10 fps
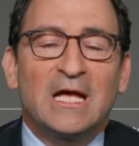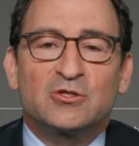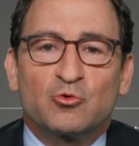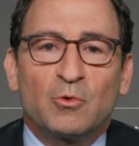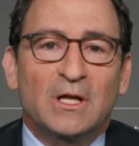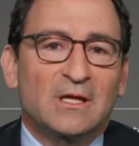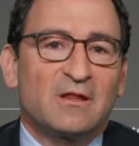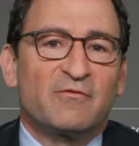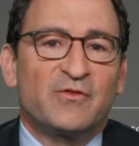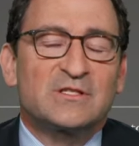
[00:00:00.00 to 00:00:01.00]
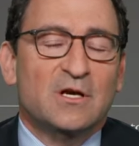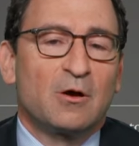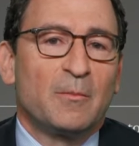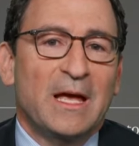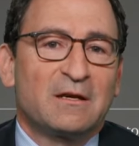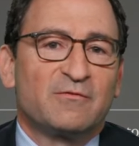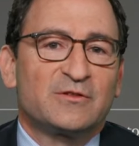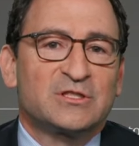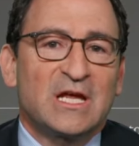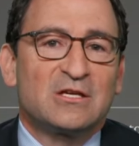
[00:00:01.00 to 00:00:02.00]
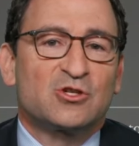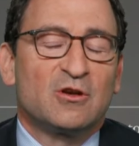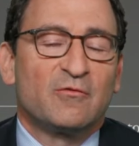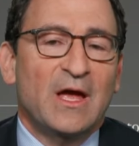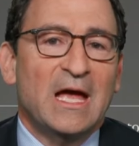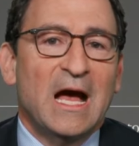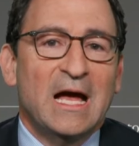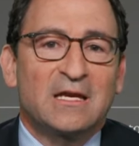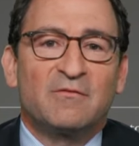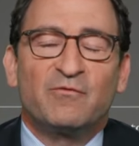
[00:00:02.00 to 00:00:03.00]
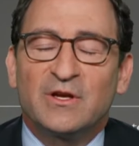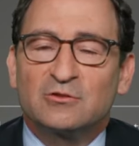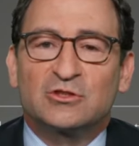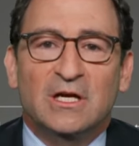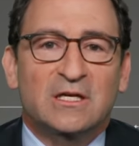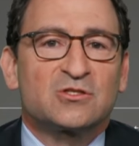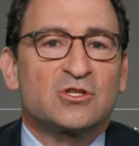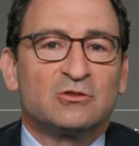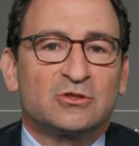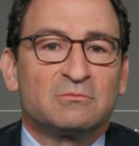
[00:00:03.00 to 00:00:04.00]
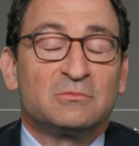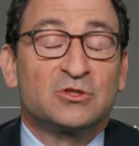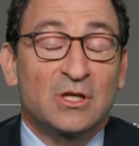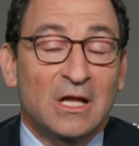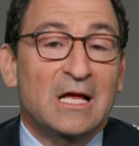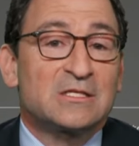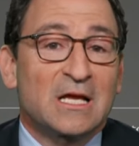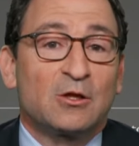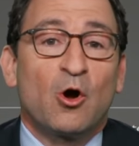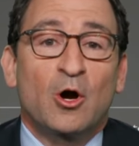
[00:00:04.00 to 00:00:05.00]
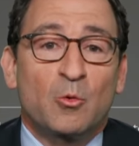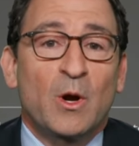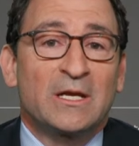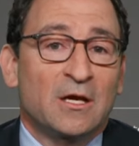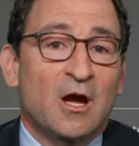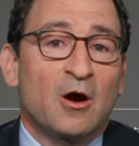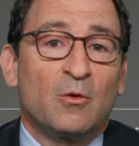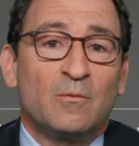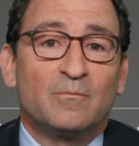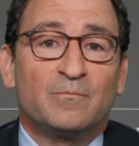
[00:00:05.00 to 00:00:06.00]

It's really the physical manifestation of AI, and it feels like it still has a long way to go.